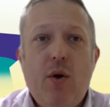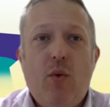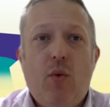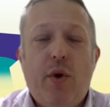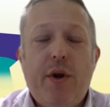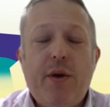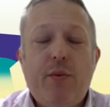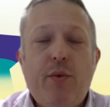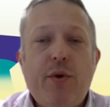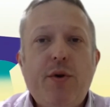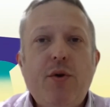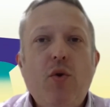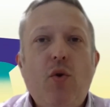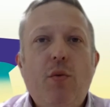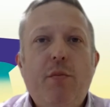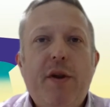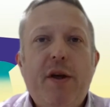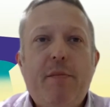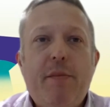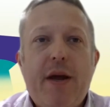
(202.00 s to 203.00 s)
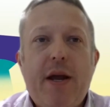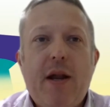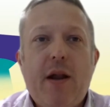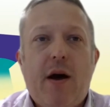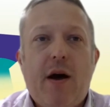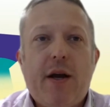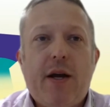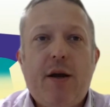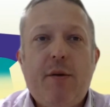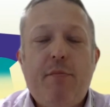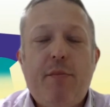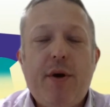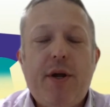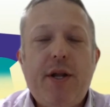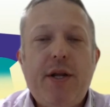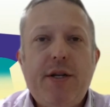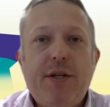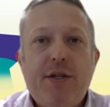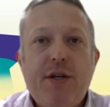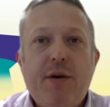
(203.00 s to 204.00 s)
what it would normally be like,
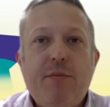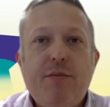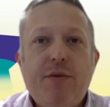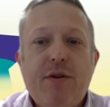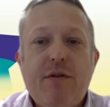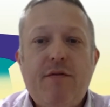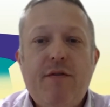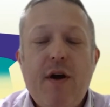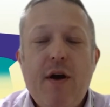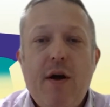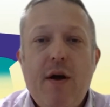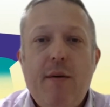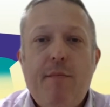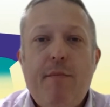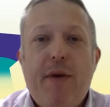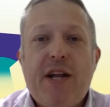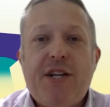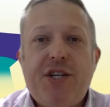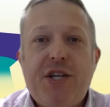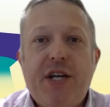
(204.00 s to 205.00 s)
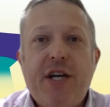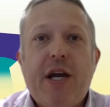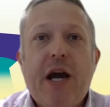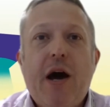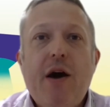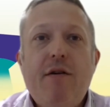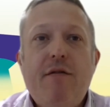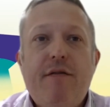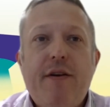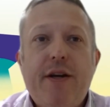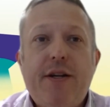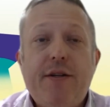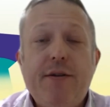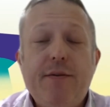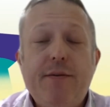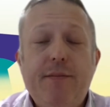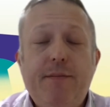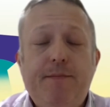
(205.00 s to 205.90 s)
but in terms of matching COVID,